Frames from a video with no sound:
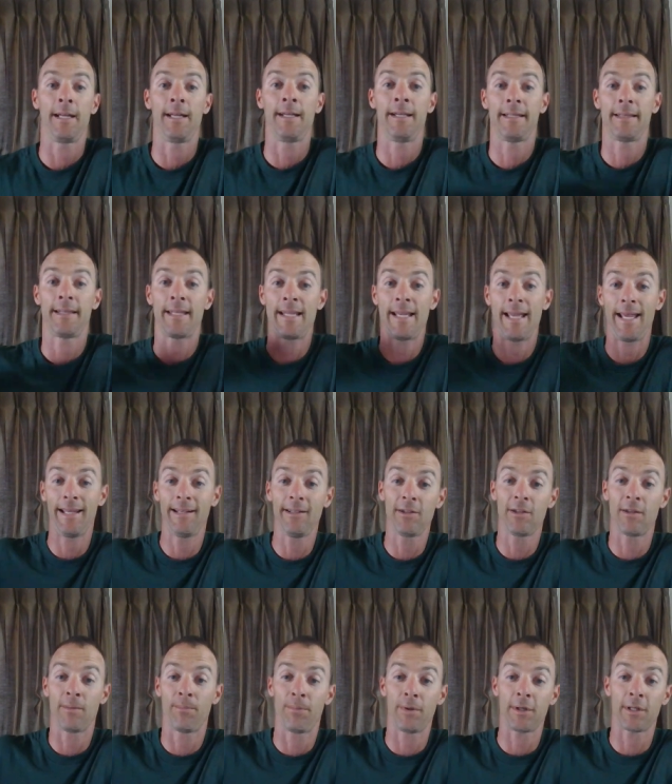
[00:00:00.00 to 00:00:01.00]
And at the end
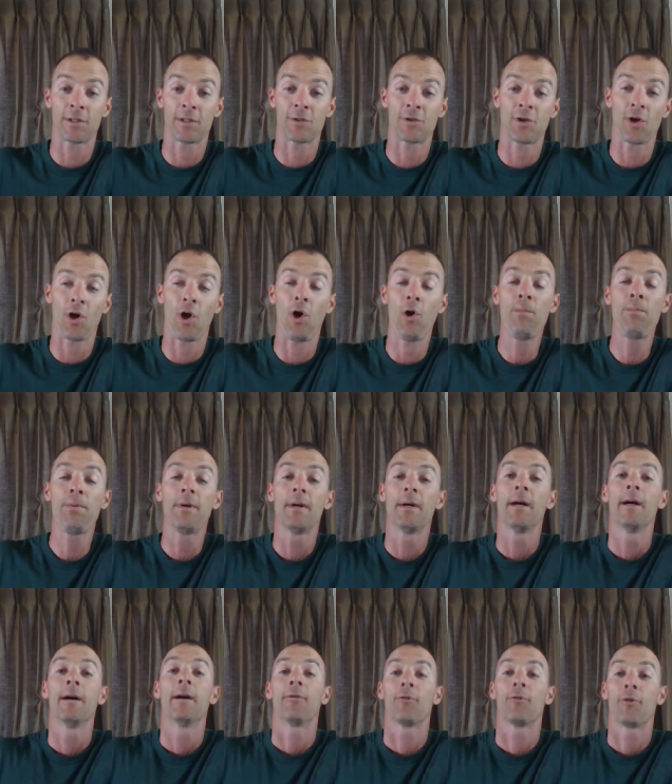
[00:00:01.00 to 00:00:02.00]
of the book of Job,
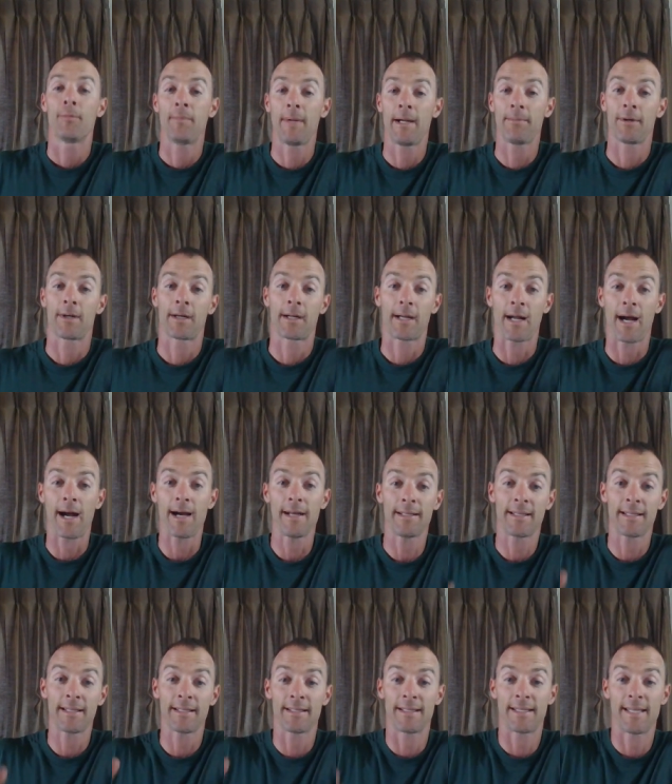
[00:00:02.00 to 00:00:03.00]
remember,
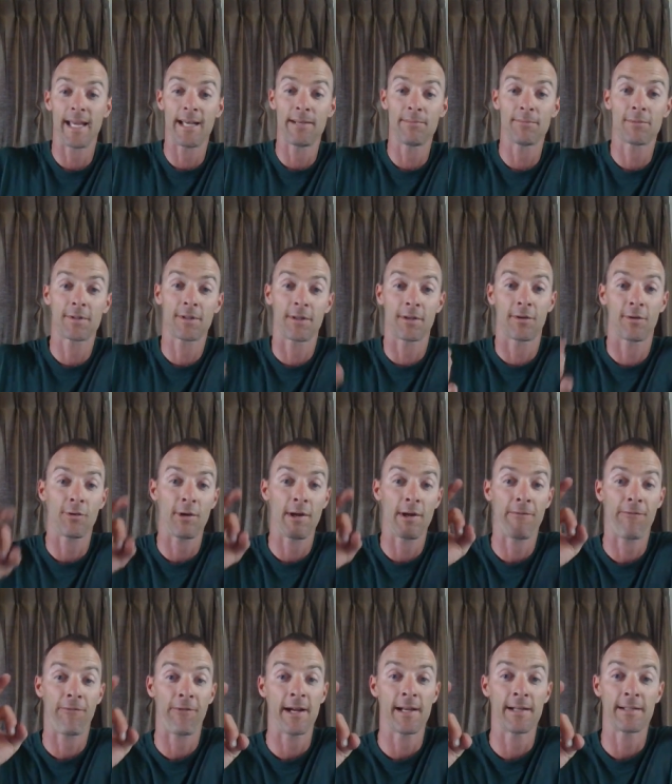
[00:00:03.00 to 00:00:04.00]
God condemns the three
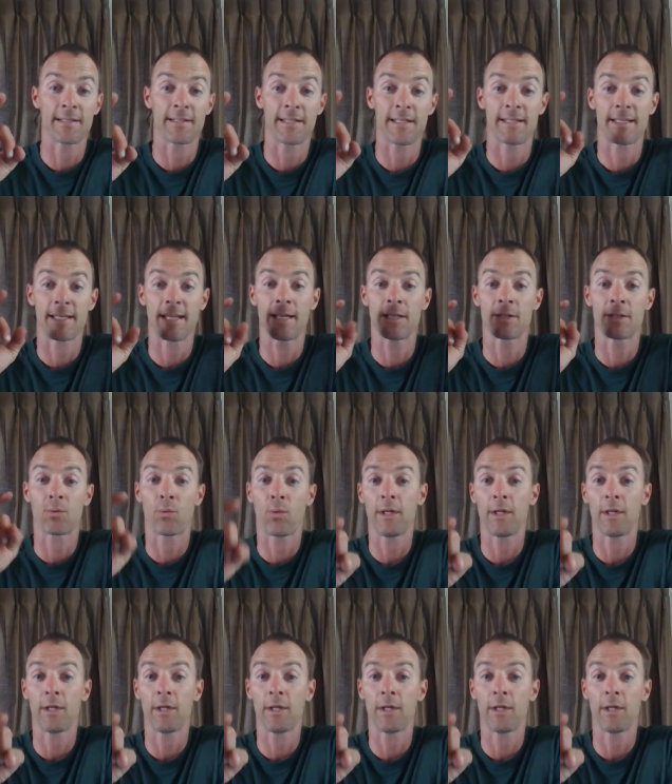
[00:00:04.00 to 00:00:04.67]
friends and says,